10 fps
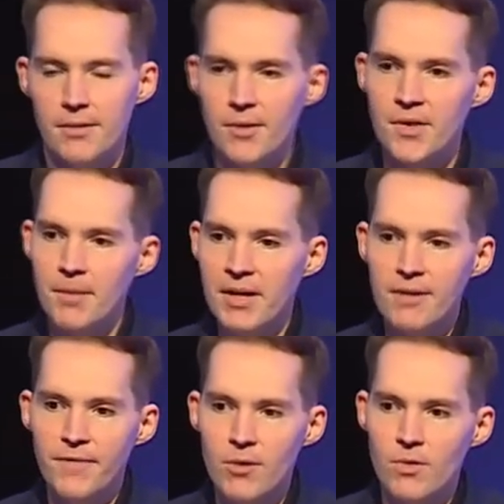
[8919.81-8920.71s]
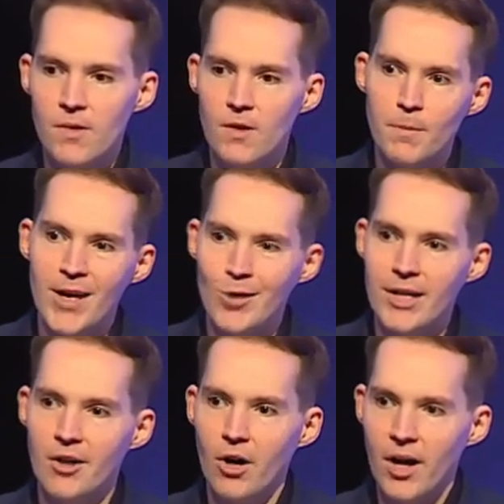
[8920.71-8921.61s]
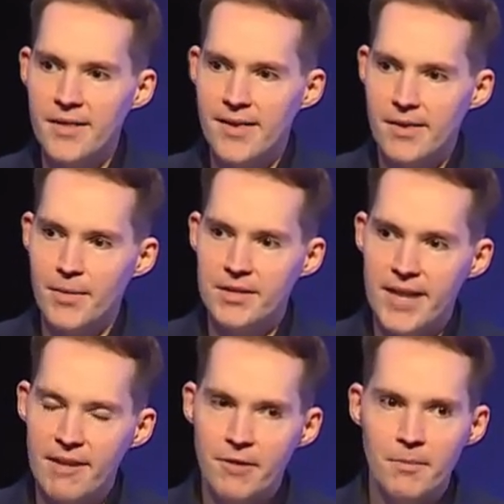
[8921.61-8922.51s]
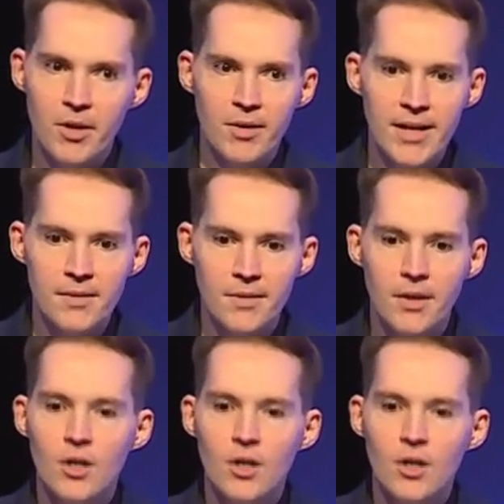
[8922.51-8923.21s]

There's some individuals, especially in our autism and deaf communities,